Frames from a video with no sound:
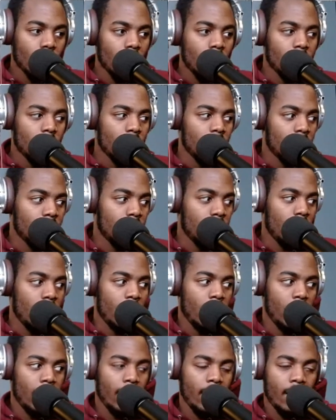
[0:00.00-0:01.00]
she
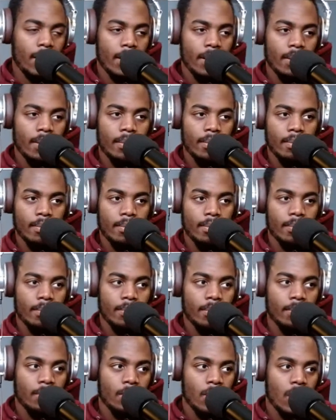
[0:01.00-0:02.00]
said
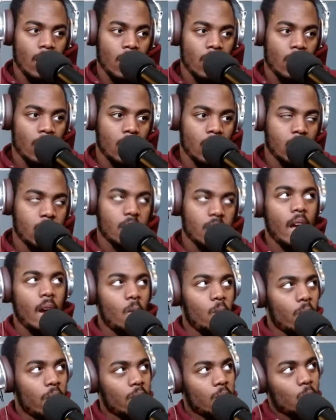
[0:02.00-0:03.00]
she
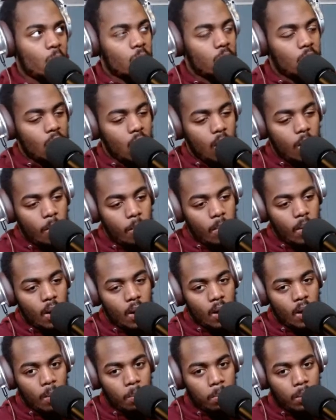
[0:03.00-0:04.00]
had went through some
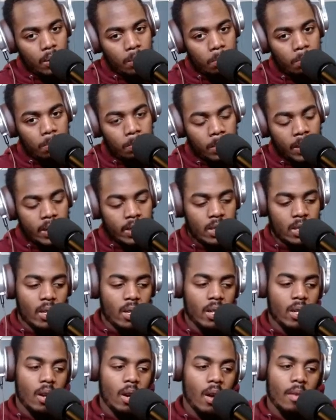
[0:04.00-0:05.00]

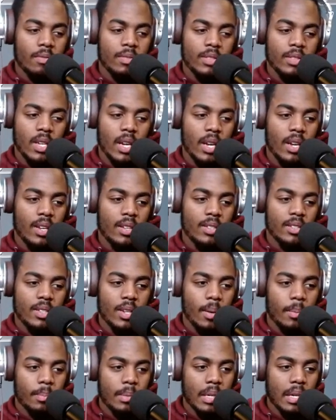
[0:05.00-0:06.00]
publicity off saying
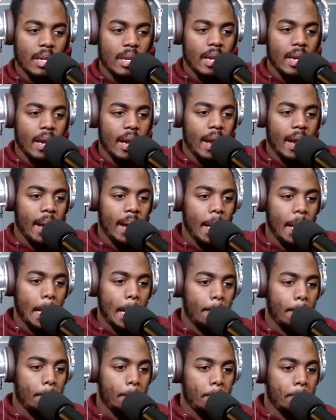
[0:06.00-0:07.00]
something,
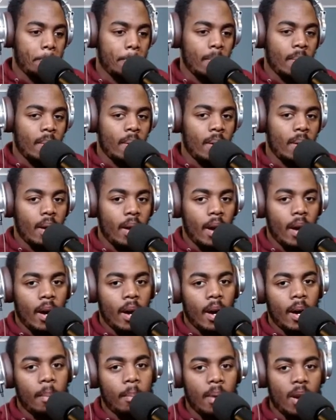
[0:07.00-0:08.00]
and
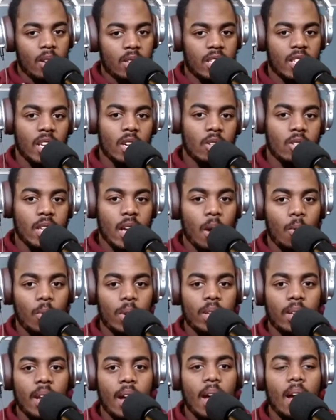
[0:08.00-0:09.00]
her sales had
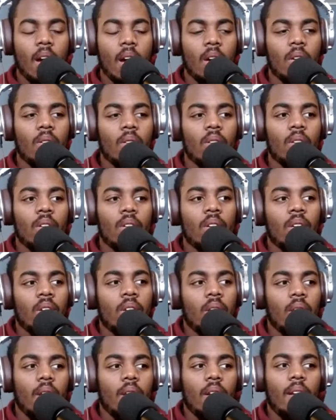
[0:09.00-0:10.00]
went down.
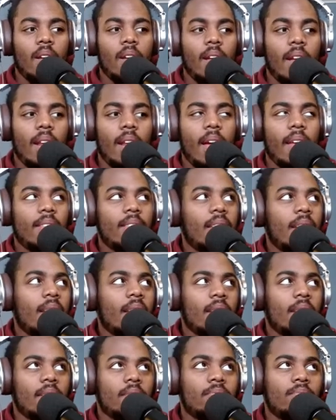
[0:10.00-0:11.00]
And I
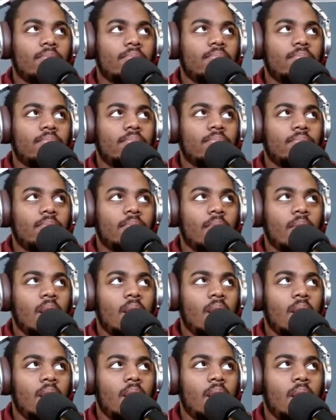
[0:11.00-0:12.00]
think
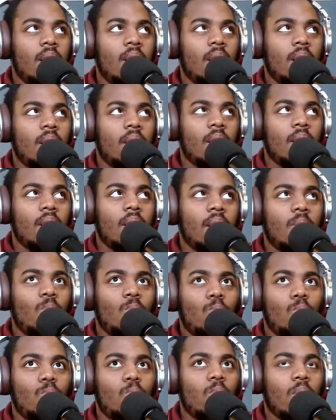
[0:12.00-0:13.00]
uh, it
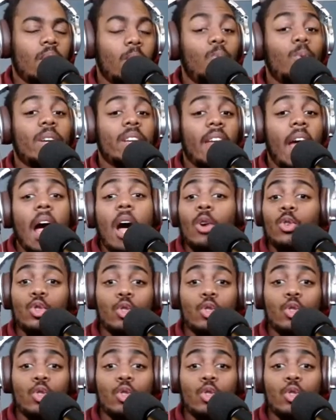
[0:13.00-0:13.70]
it went down